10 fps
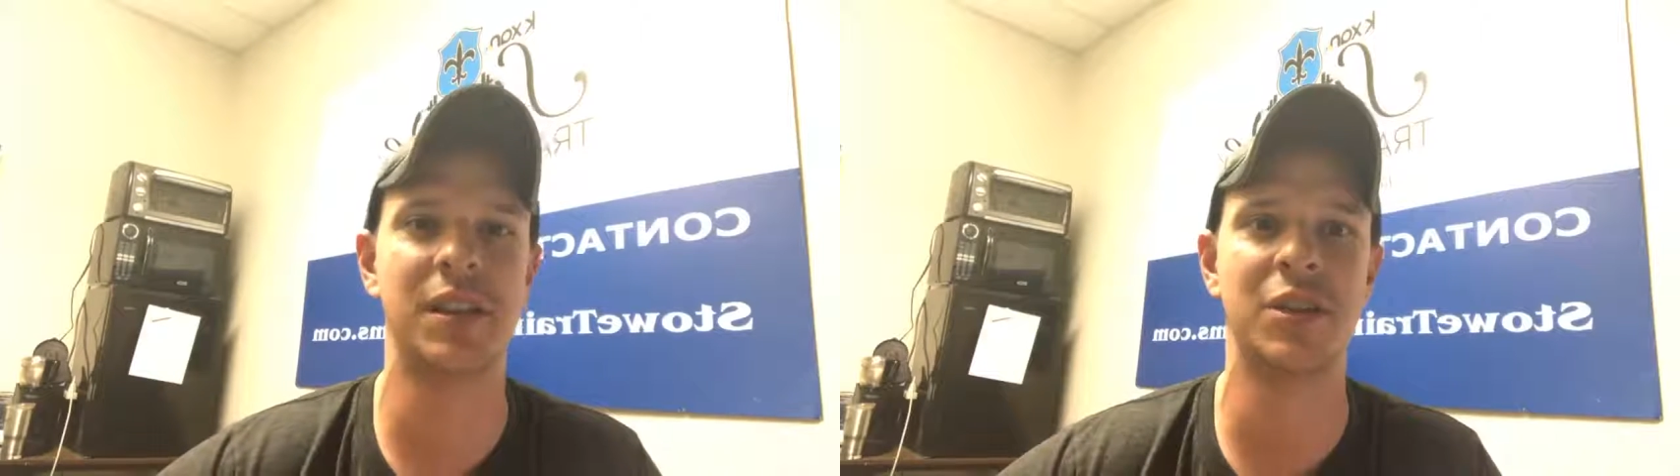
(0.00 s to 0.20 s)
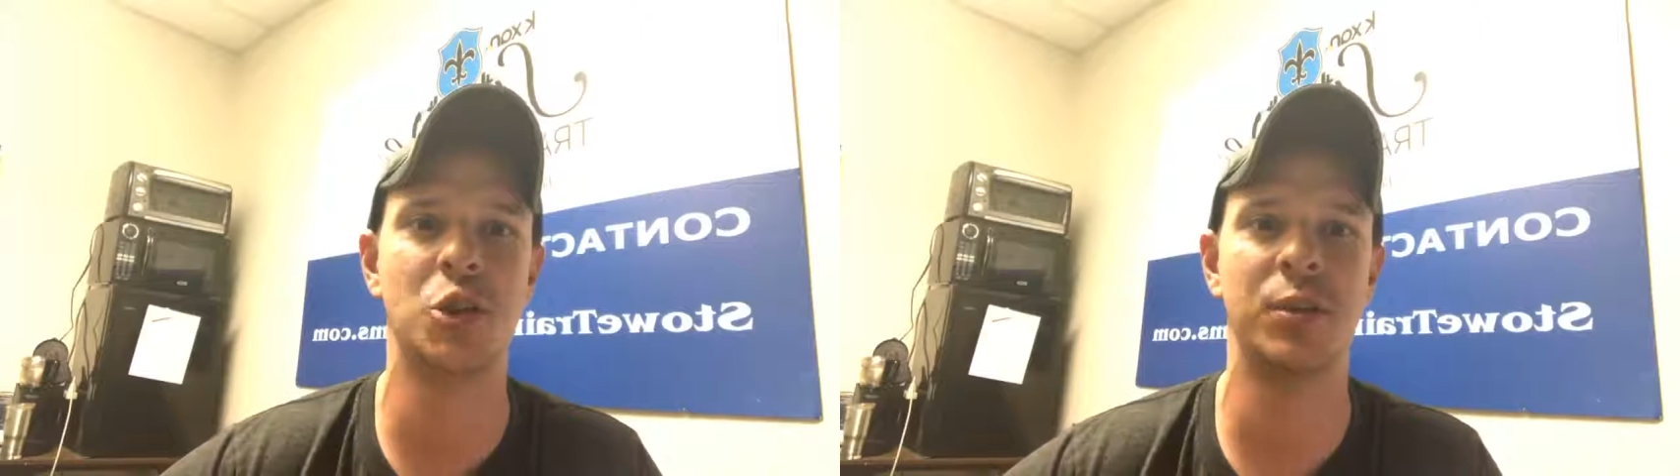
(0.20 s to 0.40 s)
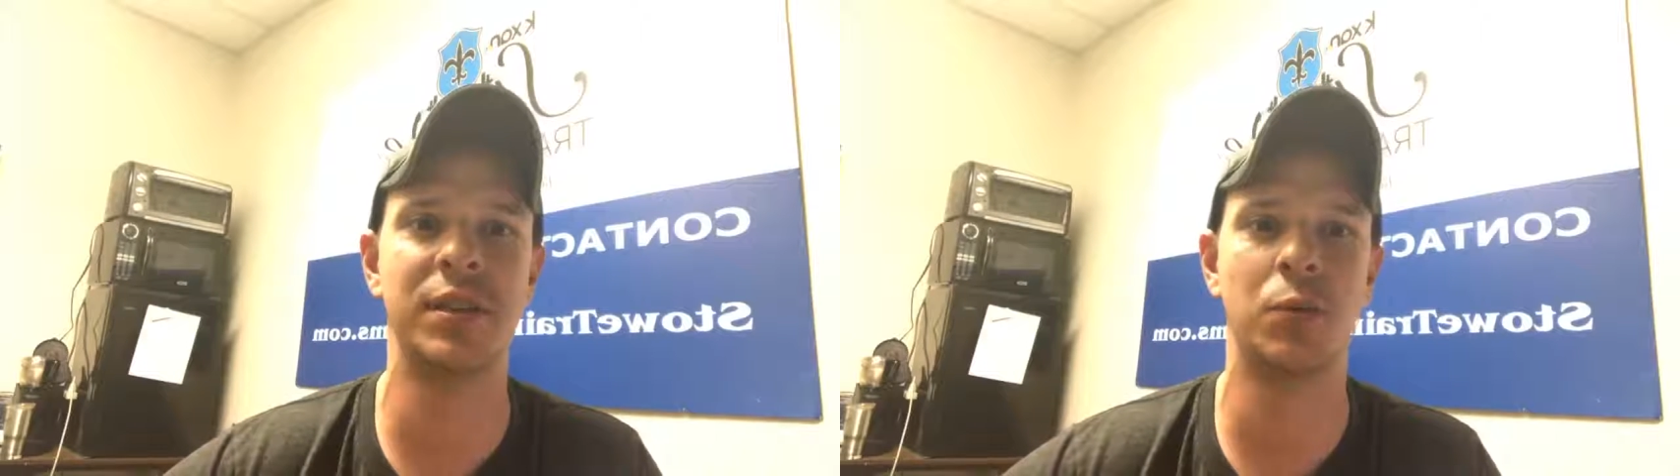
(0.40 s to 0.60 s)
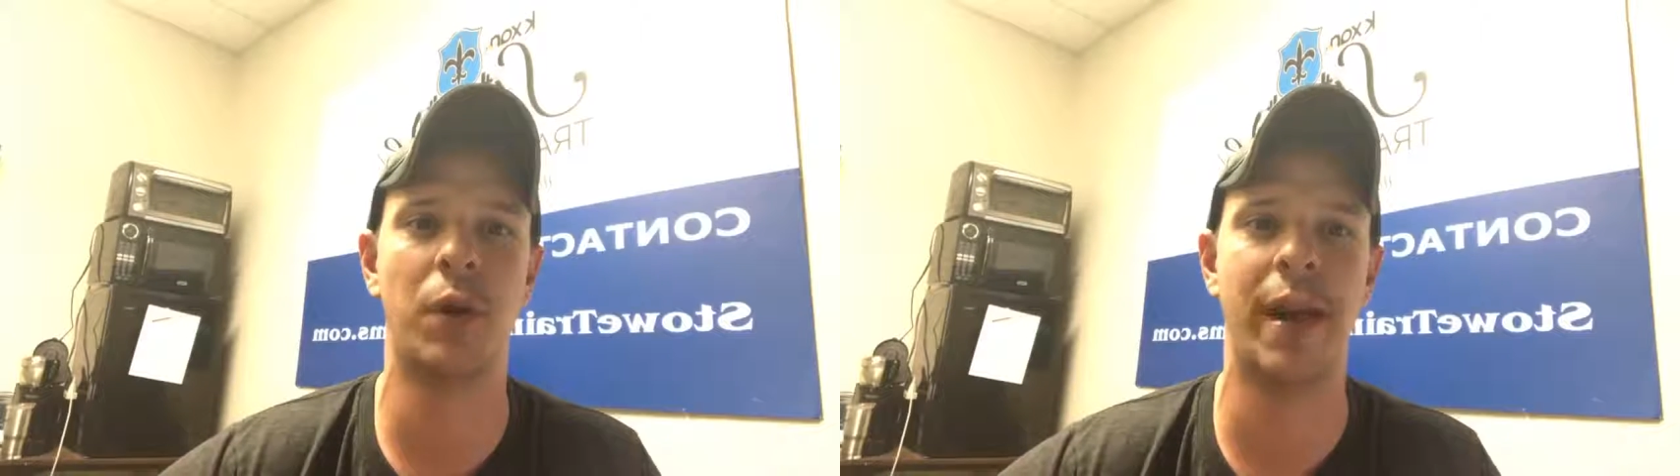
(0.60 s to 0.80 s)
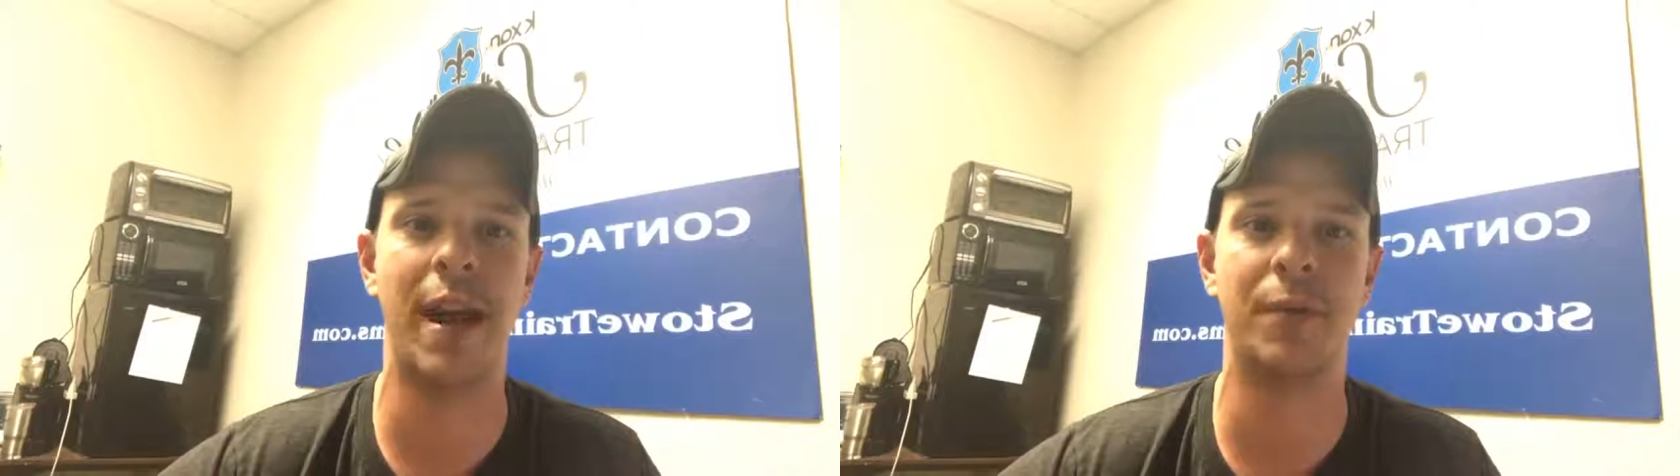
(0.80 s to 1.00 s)
injuries,
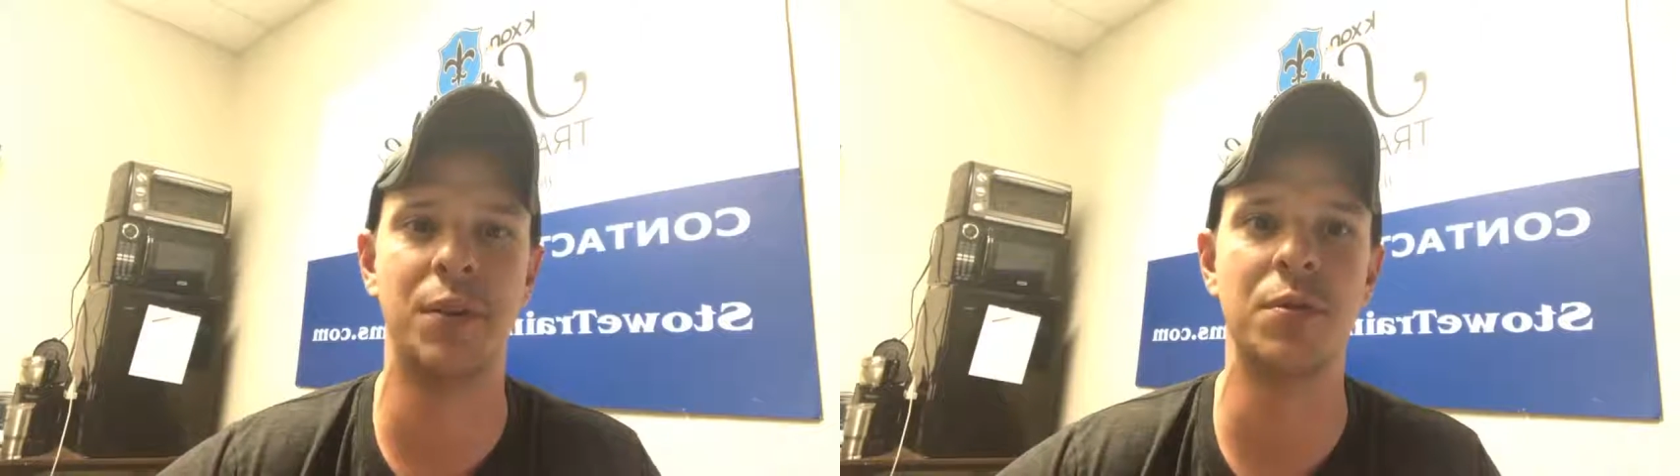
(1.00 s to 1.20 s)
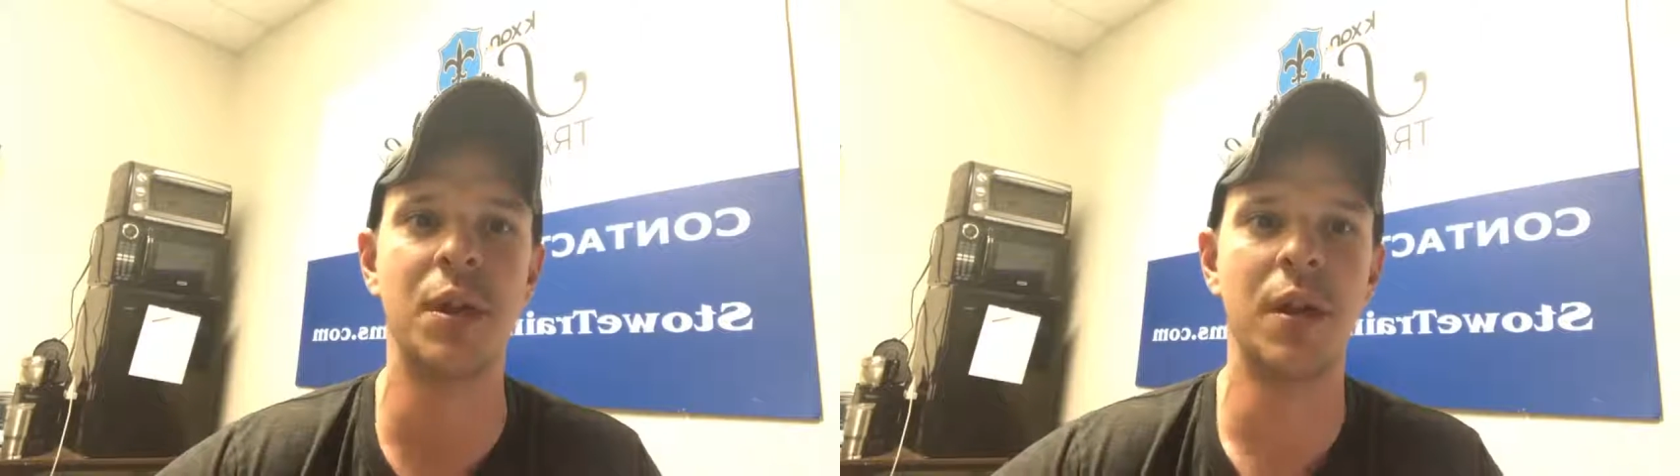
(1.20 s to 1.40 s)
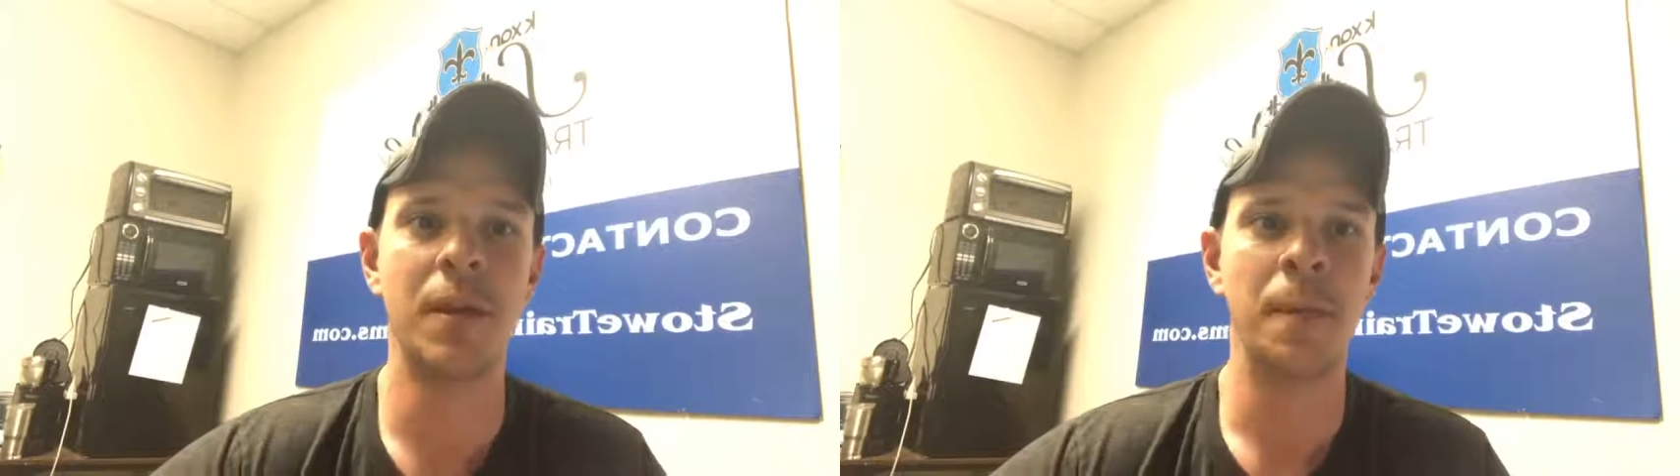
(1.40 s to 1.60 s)
what have you,